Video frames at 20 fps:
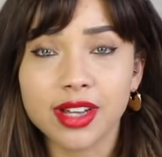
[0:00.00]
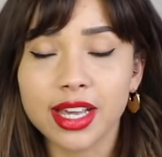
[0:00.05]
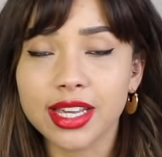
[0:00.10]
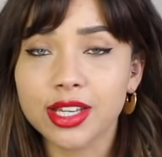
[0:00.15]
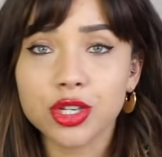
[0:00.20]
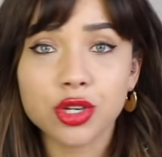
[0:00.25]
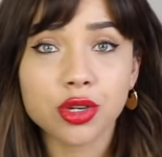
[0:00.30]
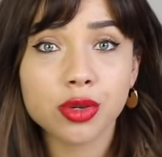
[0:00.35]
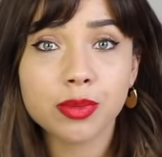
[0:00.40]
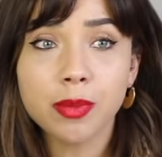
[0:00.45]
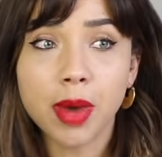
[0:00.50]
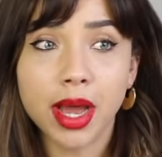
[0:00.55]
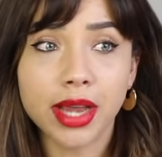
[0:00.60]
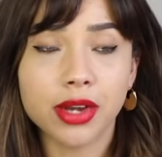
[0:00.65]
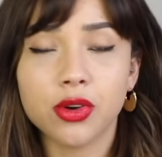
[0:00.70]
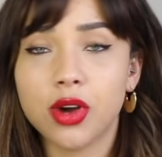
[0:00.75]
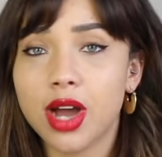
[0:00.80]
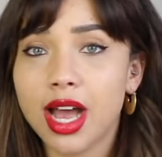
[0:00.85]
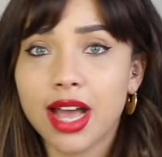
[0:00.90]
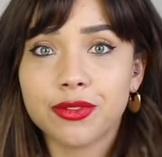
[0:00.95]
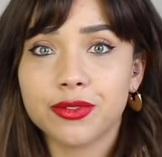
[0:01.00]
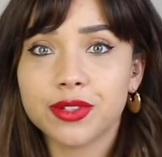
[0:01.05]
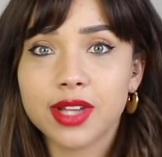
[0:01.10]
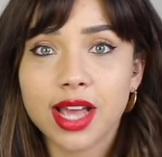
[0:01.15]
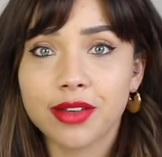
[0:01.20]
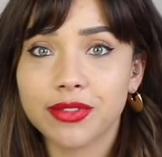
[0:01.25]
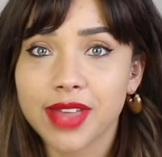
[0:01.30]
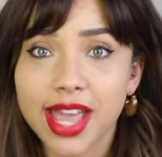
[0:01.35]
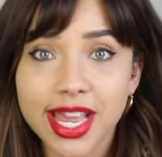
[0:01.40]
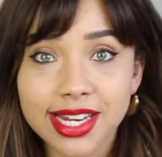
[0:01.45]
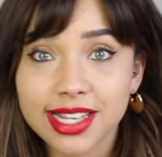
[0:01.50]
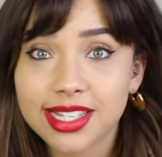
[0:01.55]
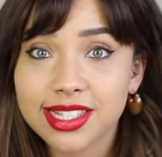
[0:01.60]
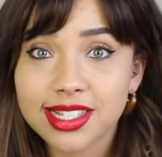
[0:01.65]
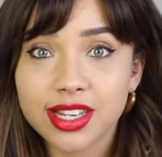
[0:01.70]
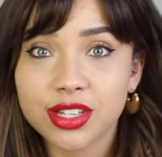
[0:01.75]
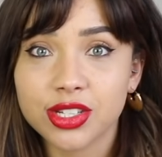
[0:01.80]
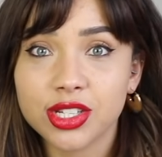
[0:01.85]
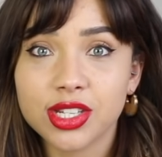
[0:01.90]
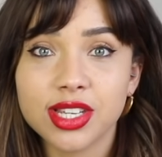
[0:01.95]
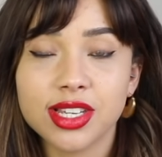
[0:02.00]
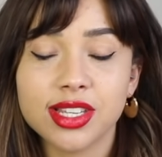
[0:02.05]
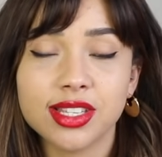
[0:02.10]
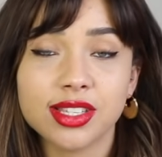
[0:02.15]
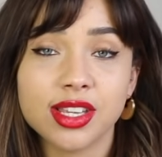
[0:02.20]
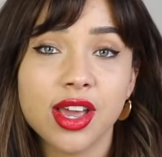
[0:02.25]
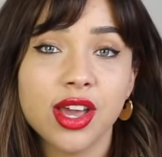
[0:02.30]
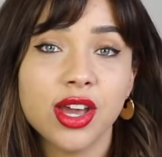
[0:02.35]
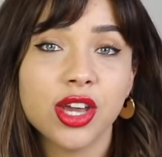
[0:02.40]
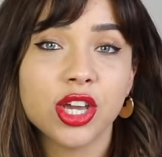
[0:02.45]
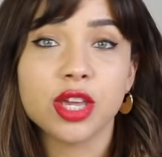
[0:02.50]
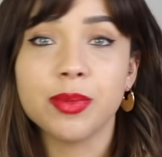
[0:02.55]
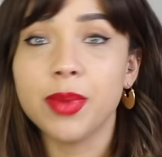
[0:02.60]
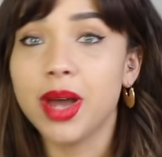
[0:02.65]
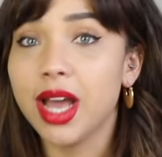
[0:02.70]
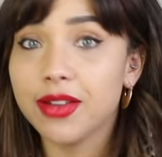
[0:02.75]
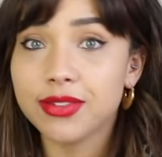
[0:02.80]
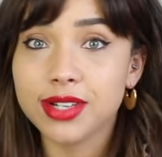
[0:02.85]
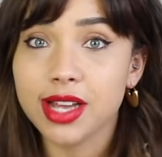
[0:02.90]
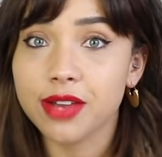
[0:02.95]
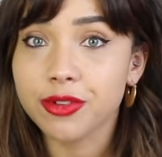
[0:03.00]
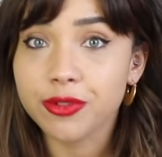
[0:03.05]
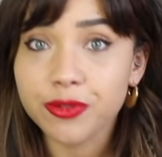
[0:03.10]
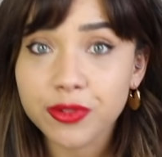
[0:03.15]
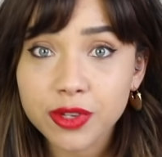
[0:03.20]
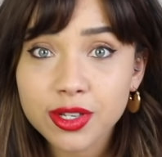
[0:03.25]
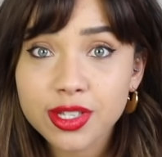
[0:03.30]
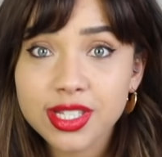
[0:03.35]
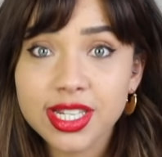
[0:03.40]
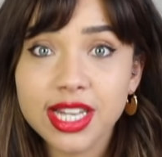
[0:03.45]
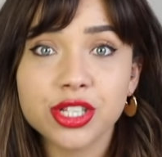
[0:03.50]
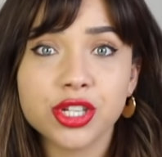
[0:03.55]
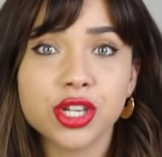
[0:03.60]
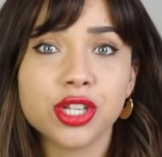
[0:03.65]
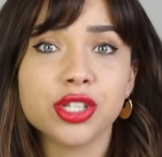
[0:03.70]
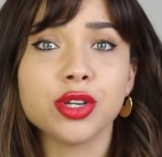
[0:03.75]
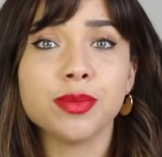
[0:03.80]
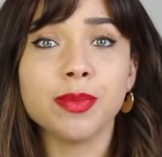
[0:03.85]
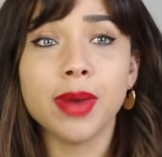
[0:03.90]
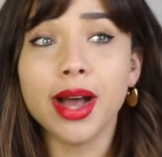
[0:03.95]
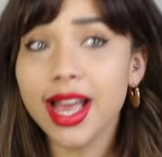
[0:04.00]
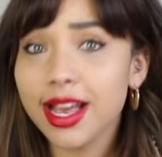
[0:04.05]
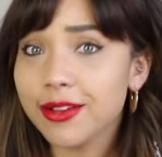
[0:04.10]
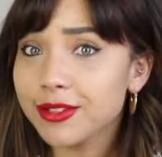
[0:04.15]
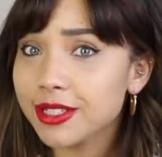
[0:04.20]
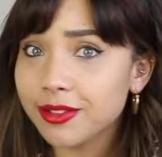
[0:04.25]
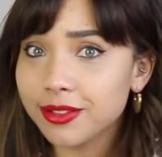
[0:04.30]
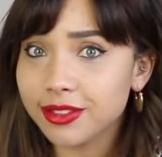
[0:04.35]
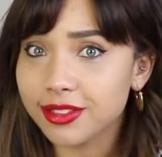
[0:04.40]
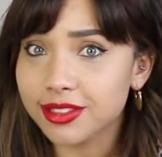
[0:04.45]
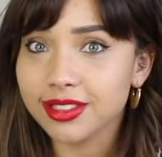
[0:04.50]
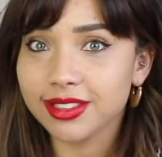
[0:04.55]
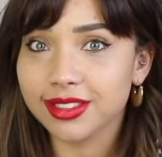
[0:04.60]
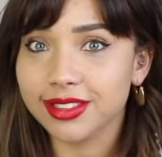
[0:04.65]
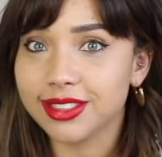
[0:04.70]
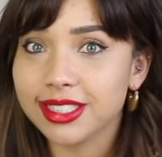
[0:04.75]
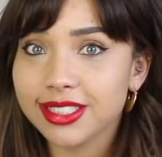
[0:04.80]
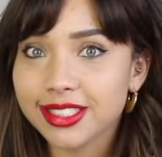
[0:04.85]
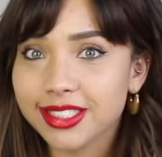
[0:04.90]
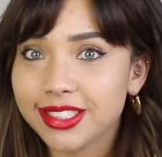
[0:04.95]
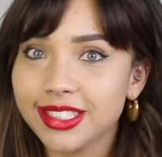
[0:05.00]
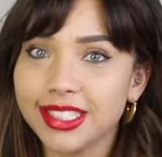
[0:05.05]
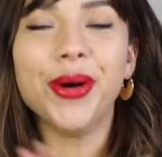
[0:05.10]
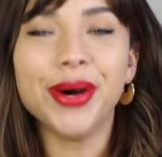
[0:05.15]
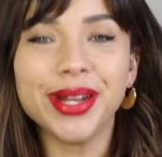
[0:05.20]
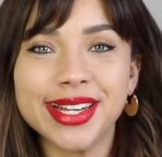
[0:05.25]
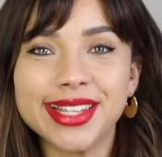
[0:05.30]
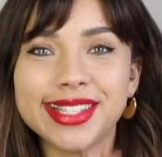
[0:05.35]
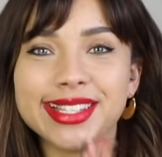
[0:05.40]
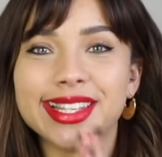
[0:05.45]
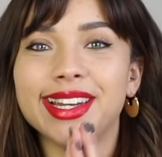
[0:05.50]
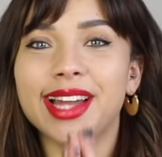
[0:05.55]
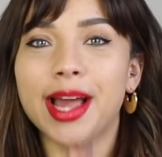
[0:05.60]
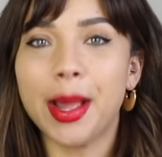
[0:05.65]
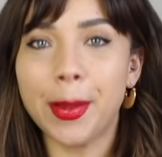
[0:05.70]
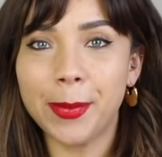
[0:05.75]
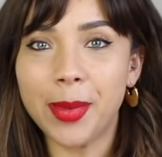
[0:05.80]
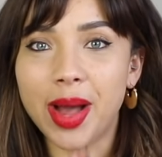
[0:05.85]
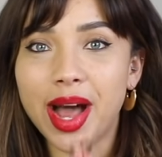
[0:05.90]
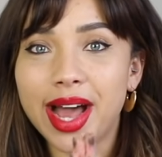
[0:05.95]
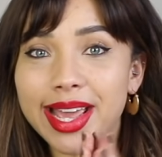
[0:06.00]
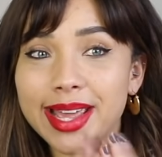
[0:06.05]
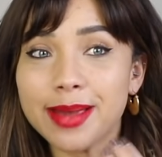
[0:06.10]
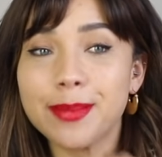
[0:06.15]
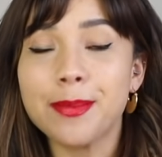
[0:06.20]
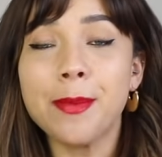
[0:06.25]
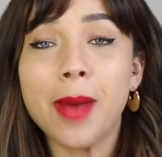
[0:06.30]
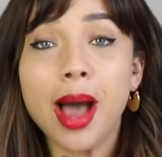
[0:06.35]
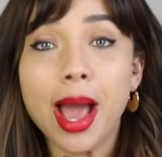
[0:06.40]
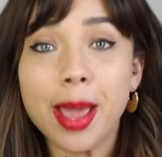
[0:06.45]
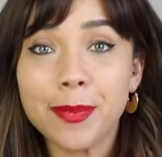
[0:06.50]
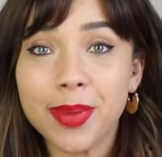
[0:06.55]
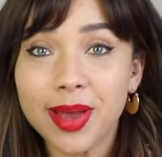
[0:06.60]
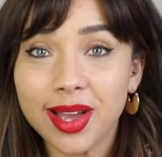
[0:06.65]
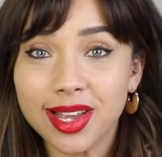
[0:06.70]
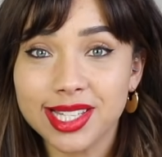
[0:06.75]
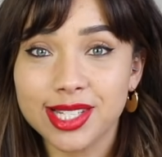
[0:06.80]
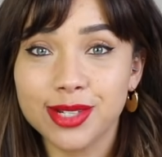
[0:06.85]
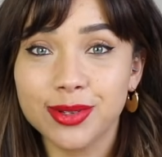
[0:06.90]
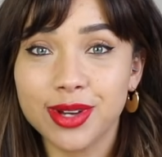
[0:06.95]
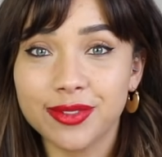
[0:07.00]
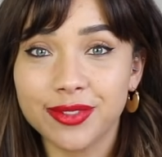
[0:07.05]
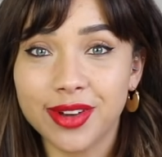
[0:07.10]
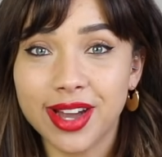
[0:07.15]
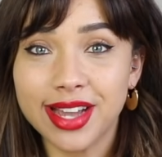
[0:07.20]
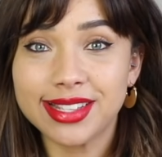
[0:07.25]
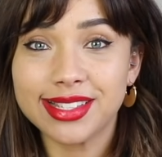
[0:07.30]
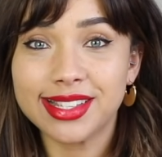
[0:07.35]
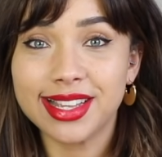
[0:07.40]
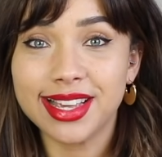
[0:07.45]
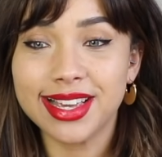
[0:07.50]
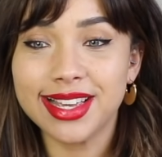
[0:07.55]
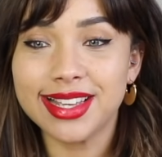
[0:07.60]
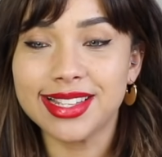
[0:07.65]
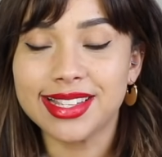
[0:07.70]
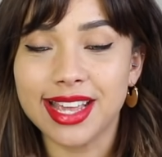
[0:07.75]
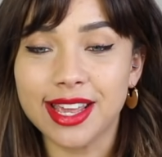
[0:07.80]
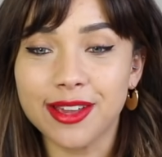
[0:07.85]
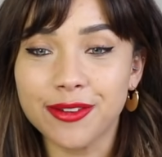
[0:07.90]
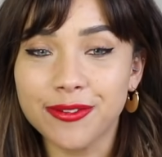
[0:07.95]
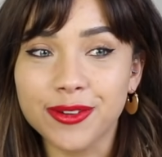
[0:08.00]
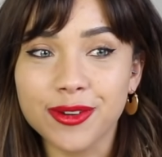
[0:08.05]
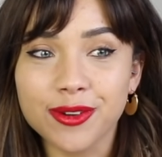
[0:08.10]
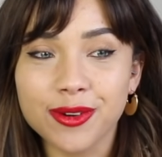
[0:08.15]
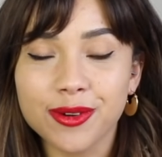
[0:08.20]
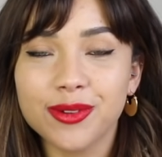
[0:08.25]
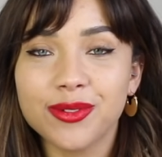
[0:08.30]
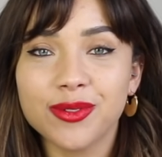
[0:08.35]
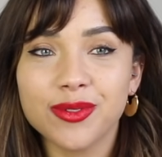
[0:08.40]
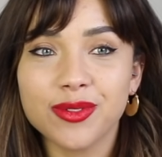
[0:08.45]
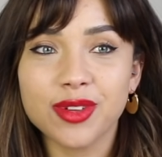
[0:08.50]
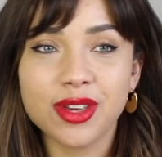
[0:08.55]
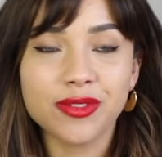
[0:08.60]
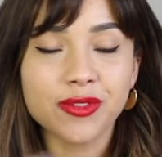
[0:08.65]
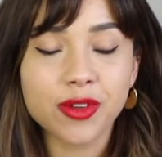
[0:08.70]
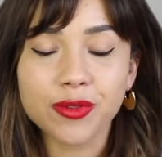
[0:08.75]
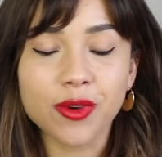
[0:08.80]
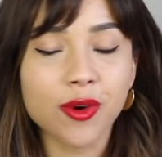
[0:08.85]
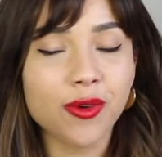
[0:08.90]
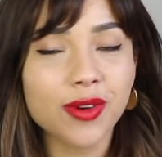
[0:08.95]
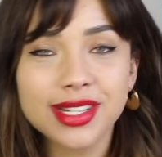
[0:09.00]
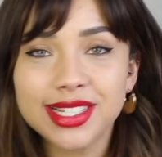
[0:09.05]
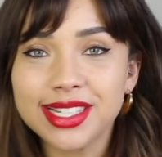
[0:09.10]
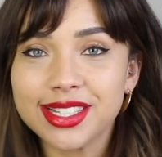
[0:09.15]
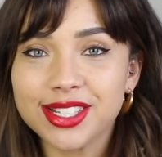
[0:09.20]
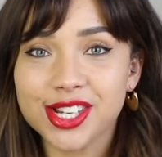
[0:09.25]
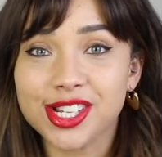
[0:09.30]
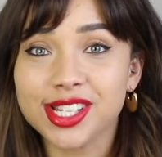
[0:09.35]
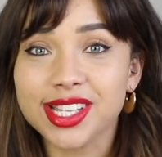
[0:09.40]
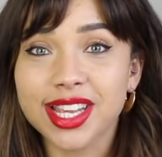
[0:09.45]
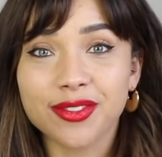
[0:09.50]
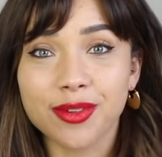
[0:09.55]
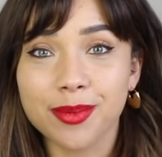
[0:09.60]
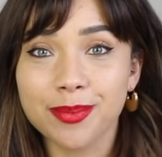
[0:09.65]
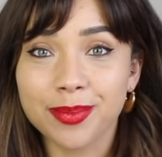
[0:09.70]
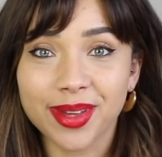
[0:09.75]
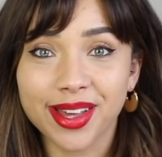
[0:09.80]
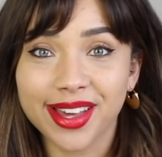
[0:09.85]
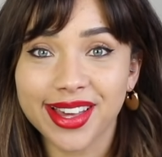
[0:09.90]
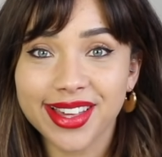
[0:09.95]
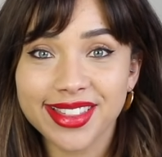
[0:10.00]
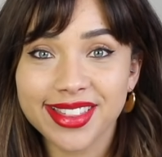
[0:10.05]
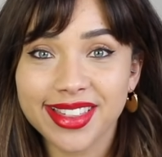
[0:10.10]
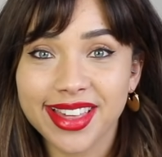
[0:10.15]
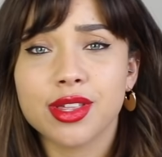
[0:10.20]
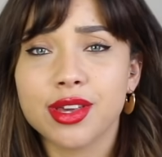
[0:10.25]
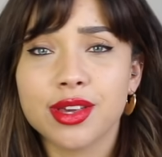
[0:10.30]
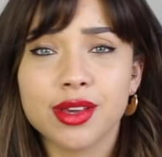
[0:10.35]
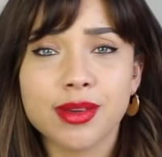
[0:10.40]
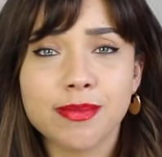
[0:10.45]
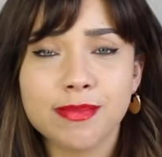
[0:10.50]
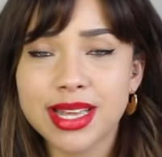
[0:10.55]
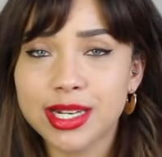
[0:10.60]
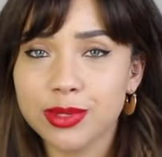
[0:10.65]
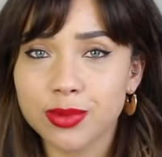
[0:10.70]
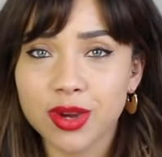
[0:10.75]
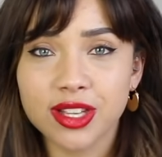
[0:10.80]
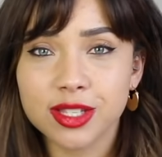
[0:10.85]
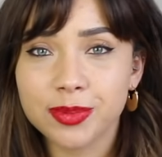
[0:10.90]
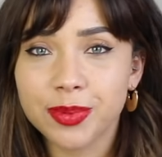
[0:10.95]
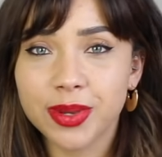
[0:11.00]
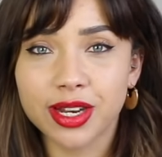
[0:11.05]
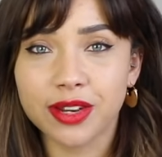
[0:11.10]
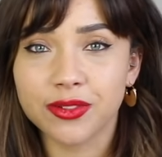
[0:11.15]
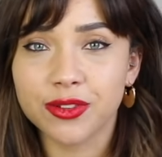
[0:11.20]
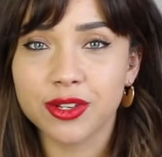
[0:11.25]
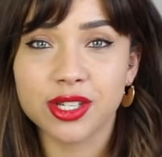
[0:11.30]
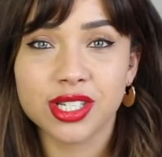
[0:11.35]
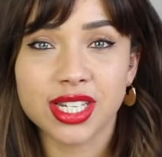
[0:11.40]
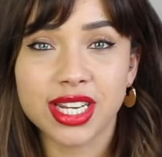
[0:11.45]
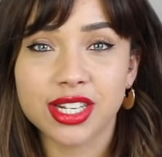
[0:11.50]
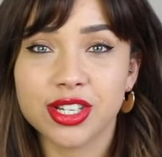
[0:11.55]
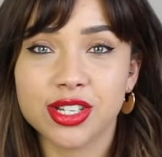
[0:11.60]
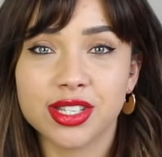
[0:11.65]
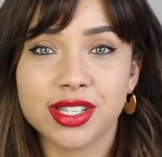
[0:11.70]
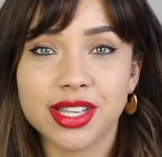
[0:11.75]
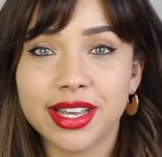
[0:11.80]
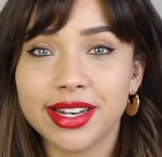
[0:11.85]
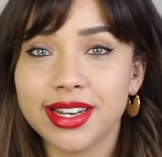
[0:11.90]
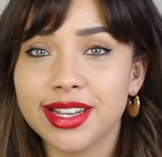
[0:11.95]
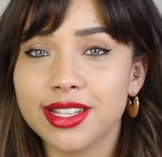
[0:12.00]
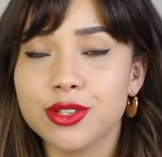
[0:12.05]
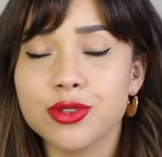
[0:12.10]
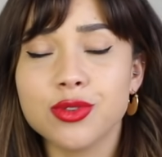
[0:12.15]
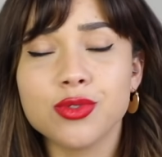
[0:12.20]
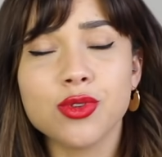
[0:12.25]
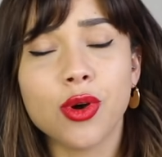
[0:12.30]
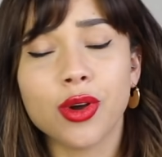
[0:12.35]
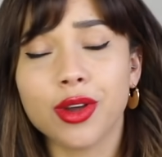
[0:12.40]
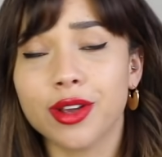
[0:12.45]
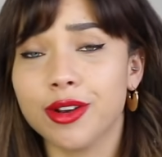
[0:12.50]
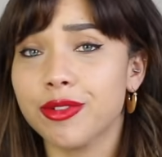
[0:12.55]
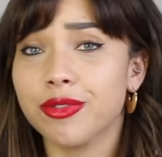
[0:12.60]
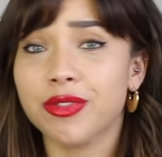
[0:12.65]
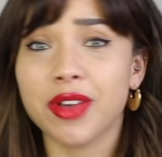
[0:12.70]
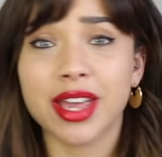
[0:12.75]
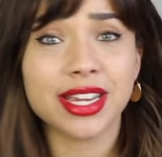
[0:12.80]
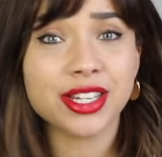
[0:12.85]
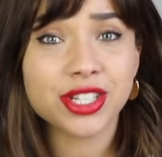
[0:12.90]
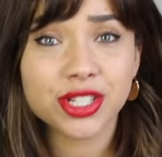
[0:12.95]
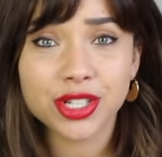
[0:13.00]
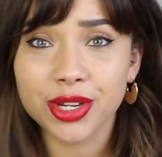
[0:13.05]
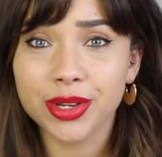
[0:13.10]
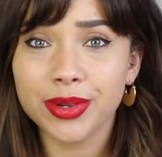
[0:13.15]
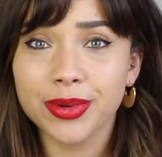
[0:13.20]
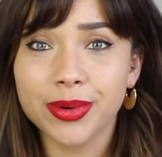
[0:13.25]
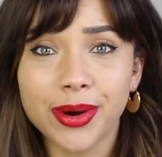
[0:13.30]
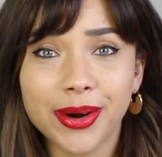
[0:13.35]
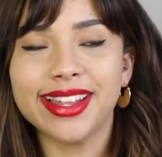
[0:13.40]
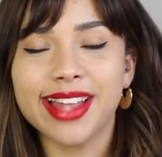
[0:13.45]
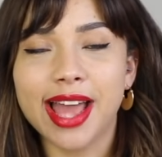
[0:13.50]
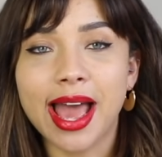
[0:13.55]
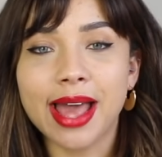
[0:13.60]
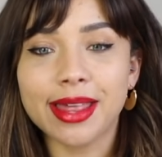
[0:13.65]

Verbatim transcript: Like, you might not have to have any stitches, you might have to have a few stitches, you might have to have a lot of stitches. Honestly, like my my personal advice is, if you're if you've already just given birth, the midwife's putting a few stitches in, it's not gonna phase you.